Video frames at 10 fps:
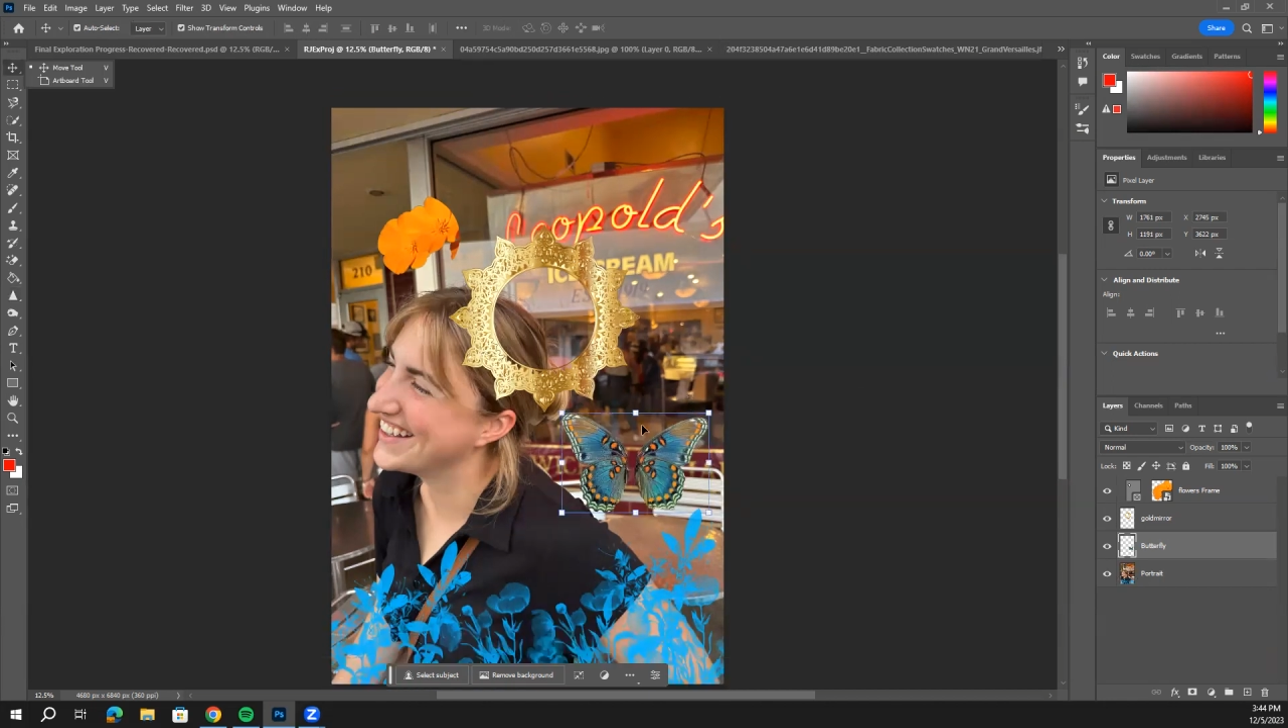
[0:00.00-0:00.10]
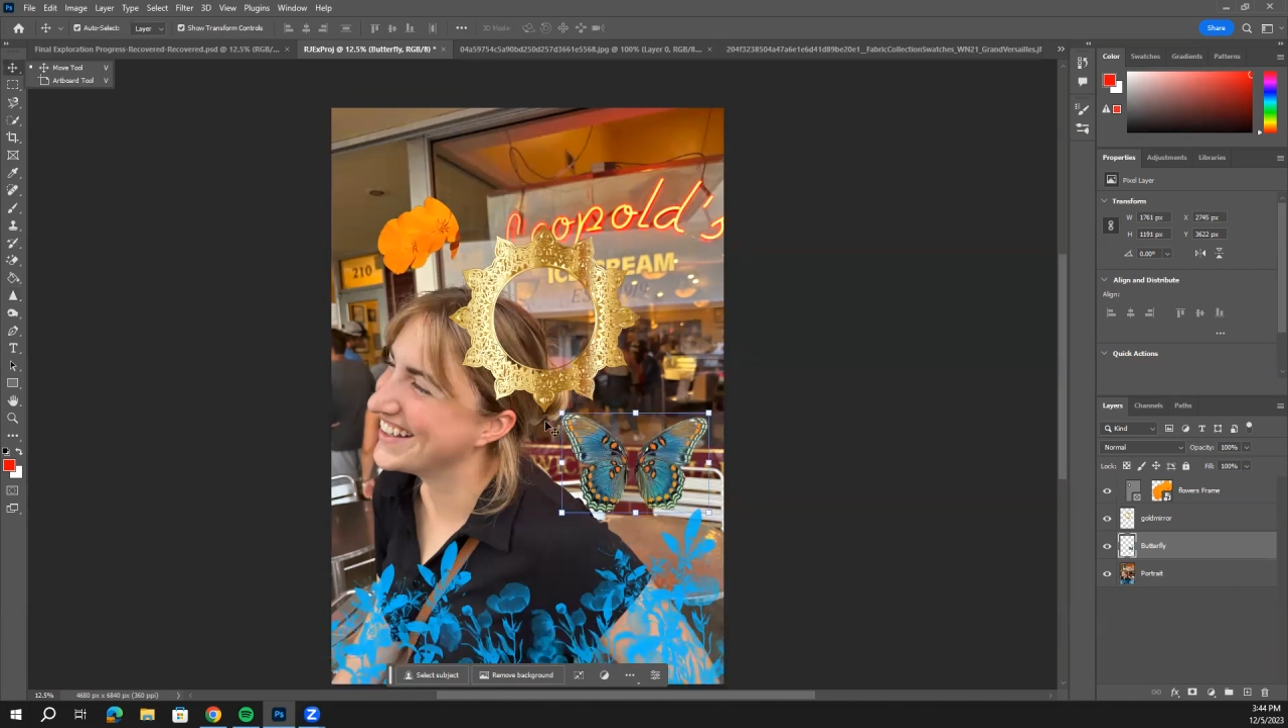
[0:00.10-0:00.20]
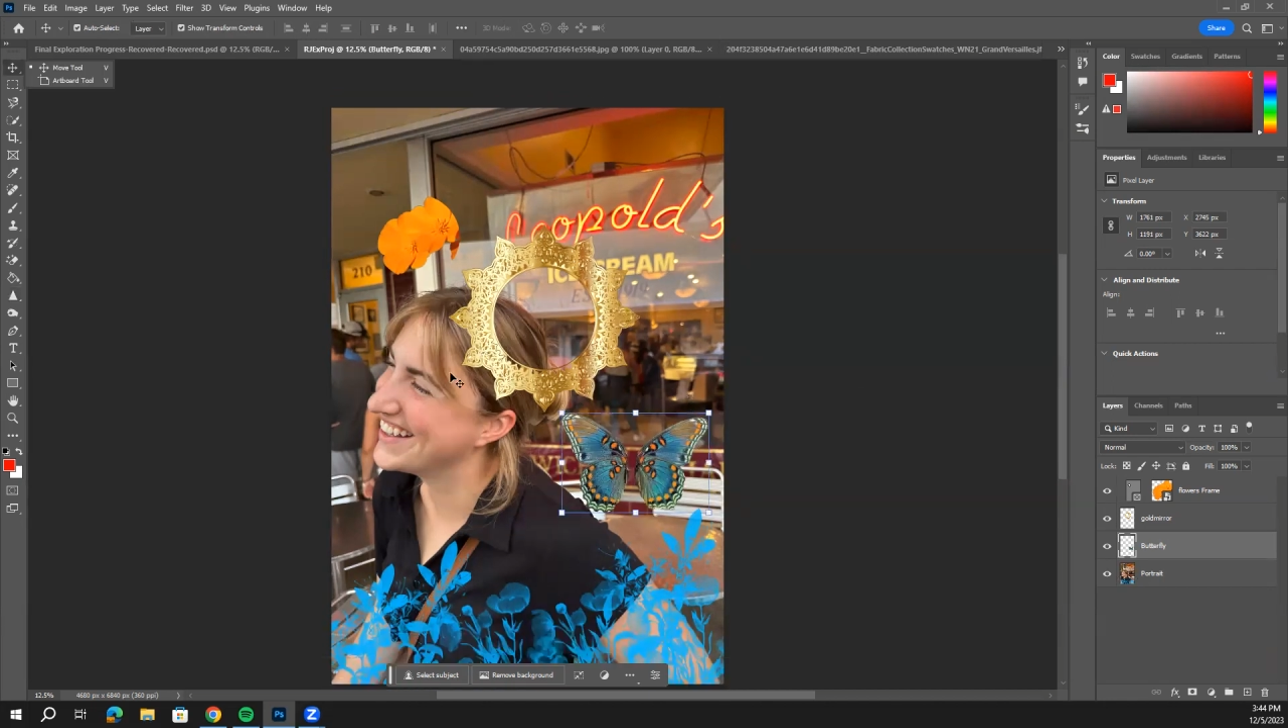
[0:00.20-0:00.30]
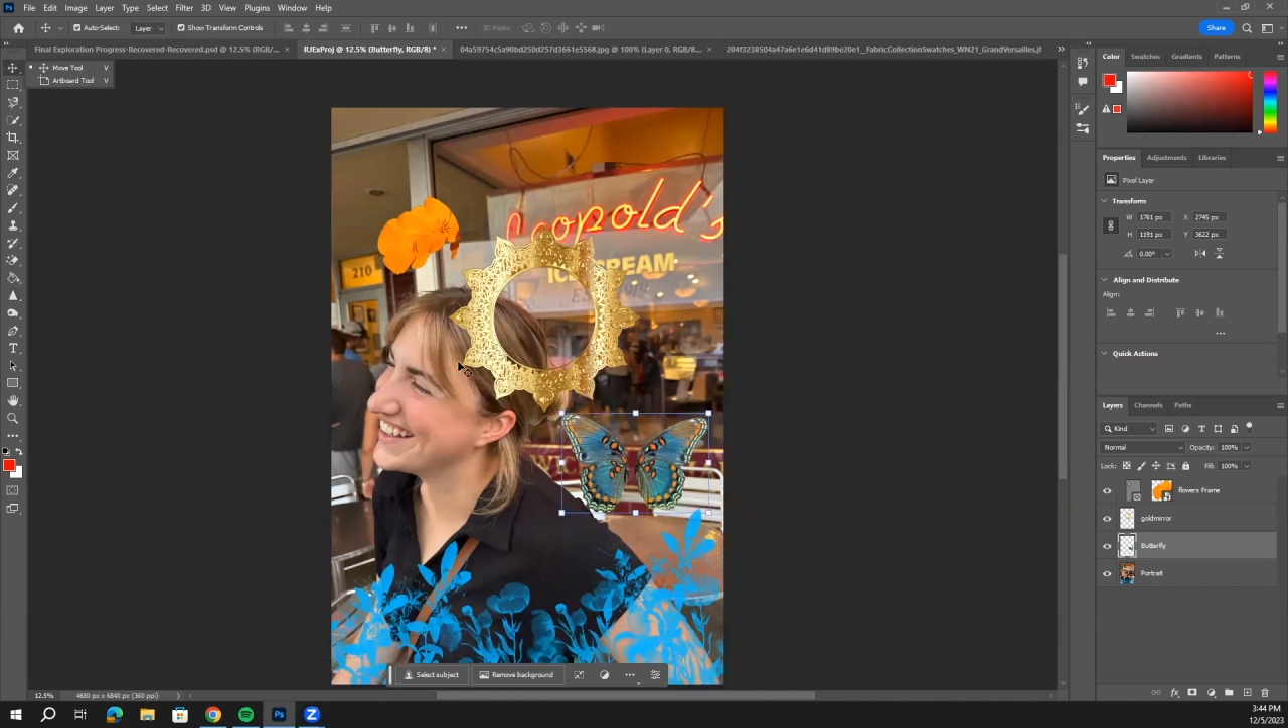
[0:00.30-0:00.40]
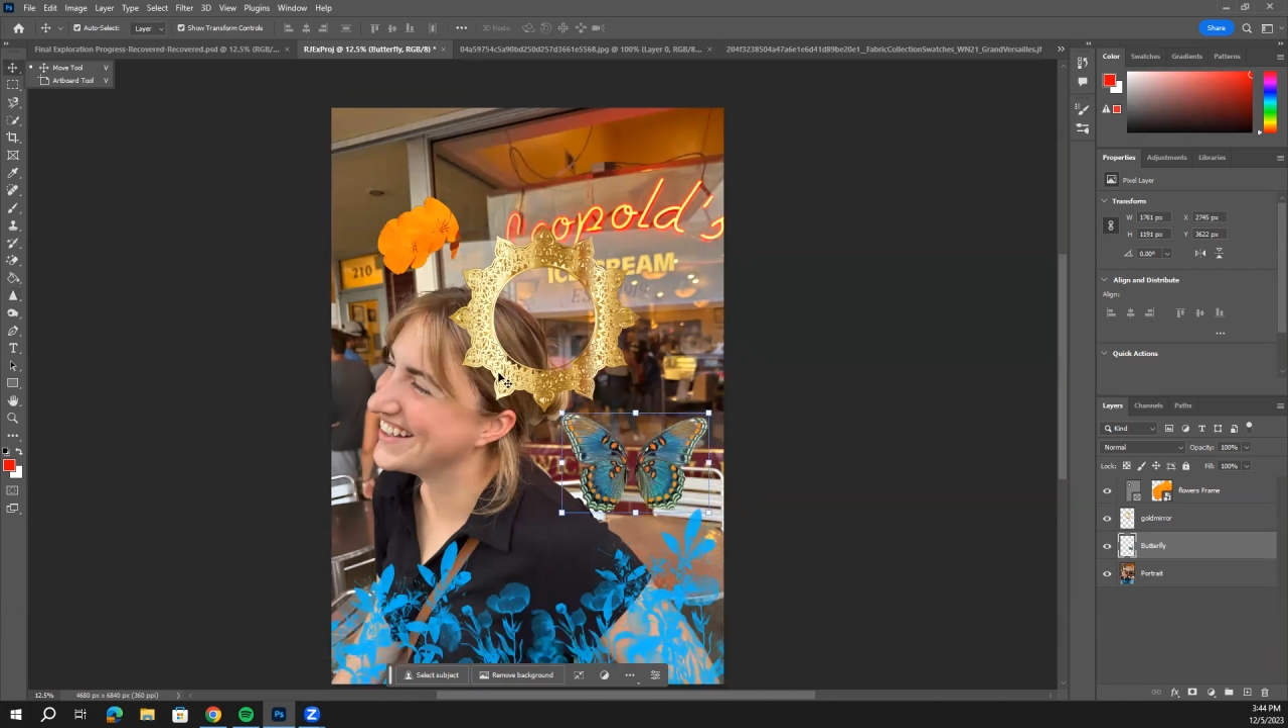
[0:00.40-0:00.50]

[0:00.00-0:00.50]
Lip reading: Okay.